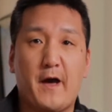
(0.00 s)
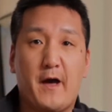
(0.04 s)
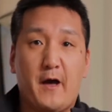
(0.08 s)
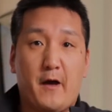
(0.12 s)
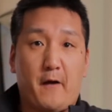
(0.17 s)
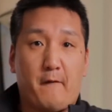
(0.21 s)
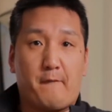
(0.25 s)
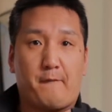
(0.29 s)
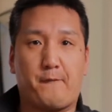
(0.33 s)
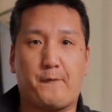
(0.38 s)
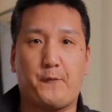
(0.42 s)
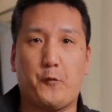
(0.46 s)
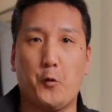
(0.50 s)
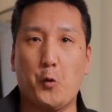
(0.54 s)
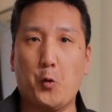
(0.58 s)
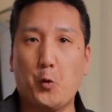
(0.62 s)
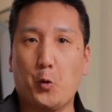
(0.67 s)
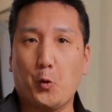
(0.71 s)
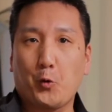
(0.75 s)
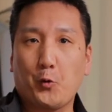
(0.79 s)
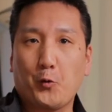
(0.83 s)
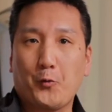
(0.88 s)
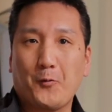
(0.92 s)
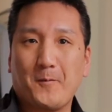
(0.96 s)

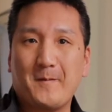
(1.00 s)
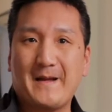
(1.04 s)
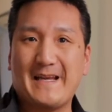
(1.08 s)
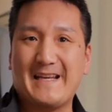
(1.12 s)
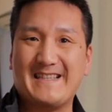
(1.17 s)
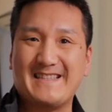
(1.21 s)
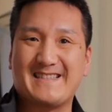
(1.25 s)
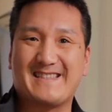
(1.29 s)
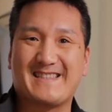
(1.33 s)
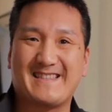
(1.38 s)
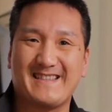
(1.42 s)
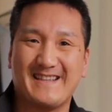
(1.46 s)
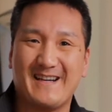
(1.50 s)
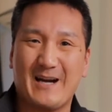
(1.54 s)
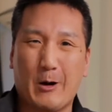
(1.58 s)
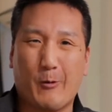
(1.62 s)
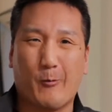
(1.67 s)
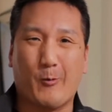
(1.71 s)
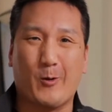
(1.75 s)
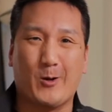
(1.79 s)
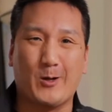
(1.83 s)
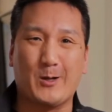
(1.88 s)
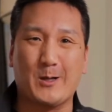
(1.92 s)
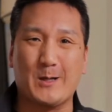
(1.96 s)
Furmint!
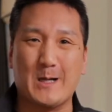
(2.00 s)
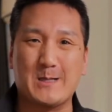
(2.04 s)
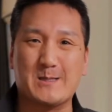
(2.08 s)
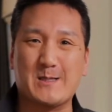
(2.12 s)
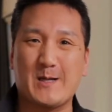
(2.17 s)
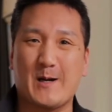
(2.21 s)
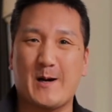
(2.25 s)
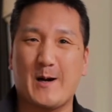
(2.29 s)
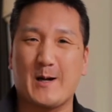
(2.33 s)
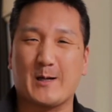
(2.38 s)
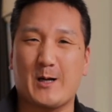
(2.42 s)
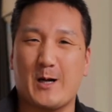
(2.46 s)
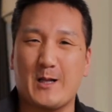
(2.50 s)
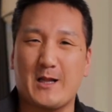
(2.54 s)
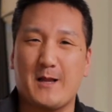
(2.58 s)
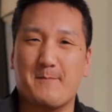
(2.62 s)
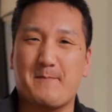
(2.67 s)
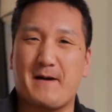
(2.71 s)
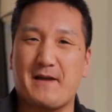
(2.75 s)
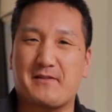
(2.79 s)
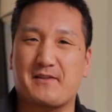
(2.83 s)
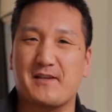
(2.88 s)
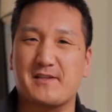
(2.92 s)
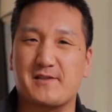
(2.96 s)
We're gonna talk all
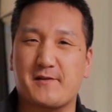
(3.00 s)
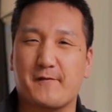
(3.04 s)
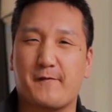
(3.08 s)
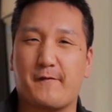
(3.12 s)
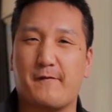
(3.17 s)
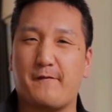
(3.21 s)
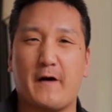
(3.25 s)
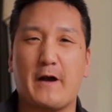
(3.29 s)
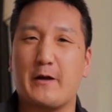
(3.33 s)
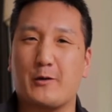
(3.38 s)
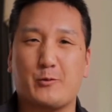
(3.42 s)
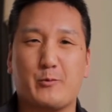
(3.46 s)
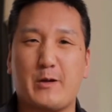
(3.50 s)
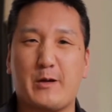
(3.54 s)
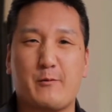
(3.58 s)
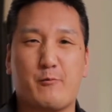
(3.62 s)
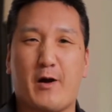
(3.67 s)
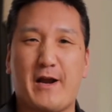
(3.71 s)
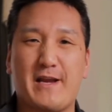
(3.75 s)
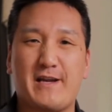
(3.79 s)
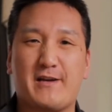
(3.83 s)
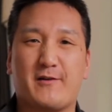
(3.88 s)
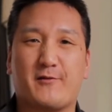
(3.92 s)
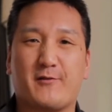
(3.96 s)
about this fiery
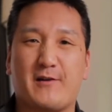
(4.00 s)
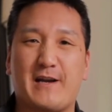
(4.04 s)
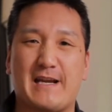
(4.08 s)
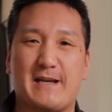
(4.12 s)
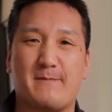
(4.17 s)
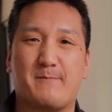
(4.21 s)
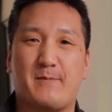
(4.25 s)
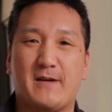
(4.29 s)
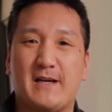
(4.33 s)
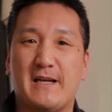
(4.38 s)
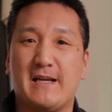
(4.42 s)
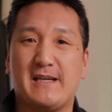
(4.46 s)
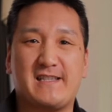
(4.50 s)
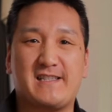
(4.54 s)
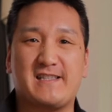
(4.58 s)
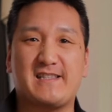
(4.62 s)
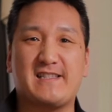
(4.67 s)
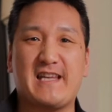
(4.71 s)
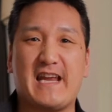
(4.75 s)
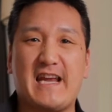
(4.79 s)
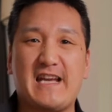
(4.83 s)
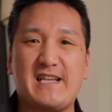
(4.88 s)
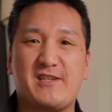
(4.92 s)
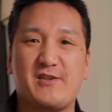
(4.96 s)
white grape.
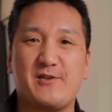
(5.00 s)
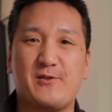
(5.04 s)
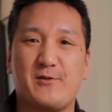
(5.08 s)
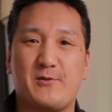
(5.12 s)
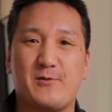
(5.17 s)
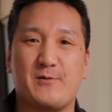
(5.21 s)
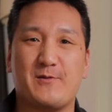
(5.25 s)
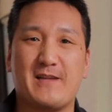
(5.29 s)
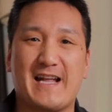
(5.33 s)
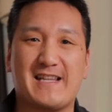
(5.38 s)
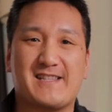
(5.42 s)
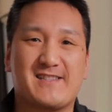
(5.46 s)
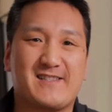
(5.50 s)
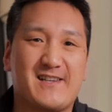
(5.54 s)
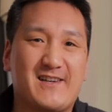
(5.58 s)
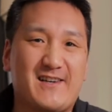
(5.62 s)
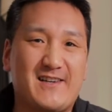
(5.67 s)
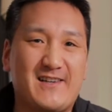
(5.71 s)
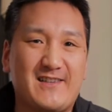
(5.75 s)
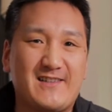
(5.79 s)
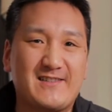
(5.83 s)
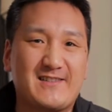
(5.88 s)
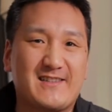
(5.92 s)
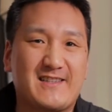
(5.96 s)
Stay tuned, that's
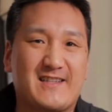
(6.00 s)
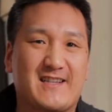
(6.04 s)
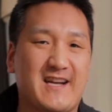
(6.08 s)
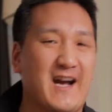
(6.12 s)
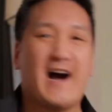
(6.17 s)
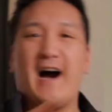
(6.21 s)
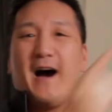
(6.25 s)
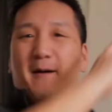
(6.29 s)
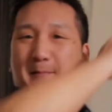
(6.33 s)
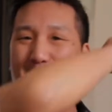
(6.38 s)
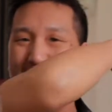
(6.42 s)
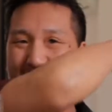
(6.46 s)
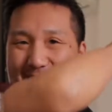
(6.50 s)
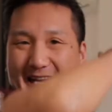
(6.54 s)
all coming